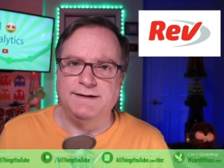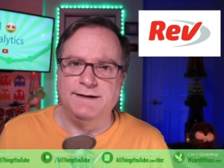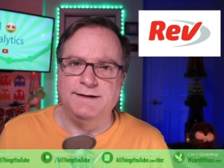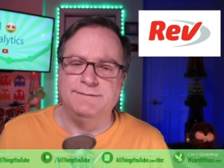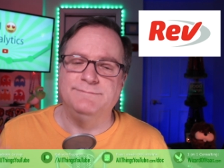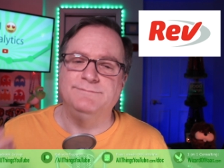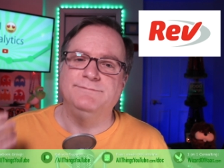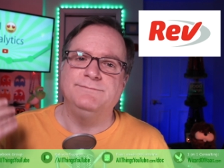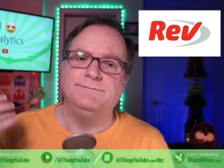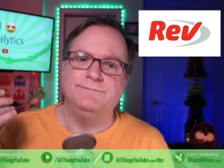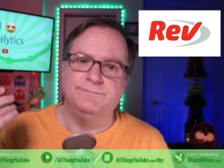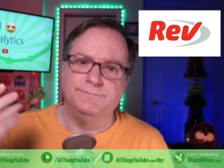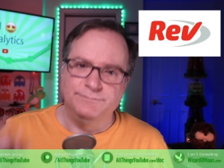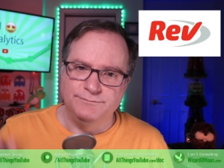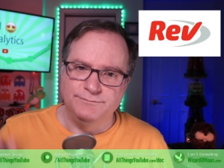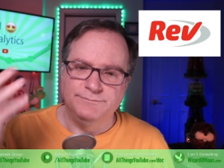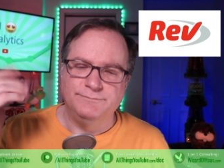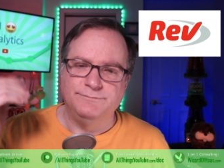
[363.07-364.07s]
in,
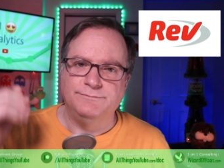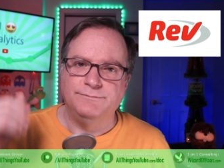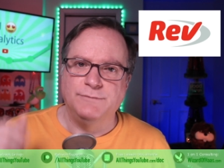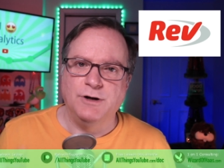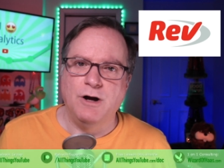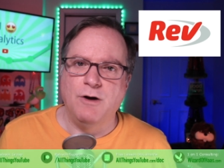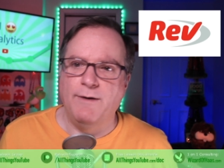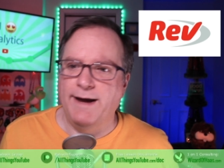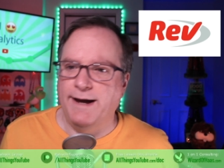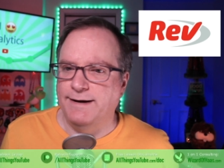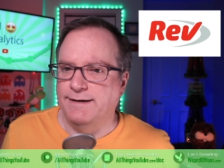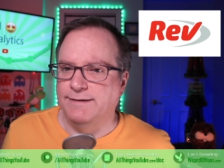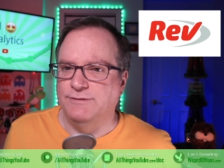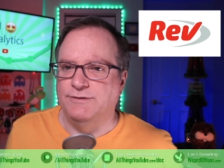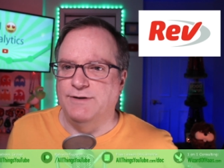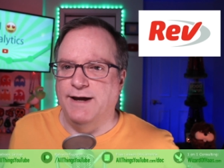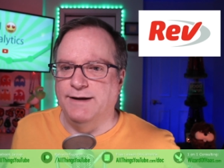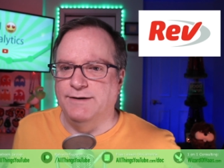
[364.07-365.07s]
go ahead
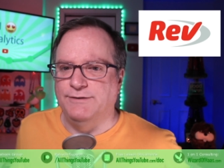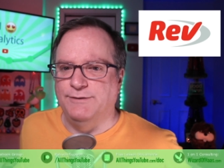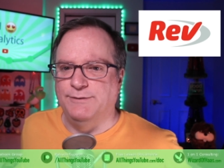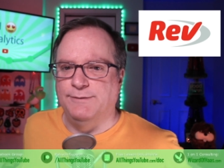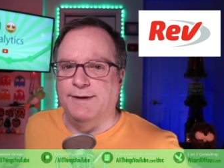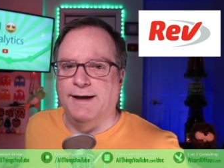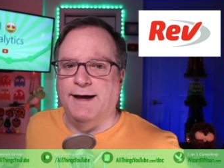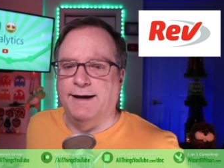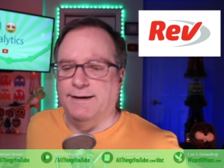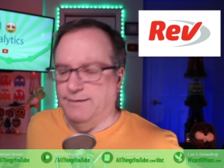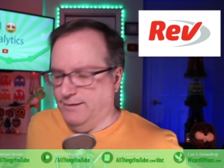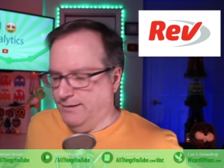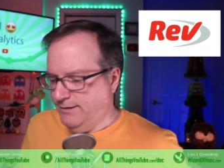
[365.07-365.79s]
and, and do that.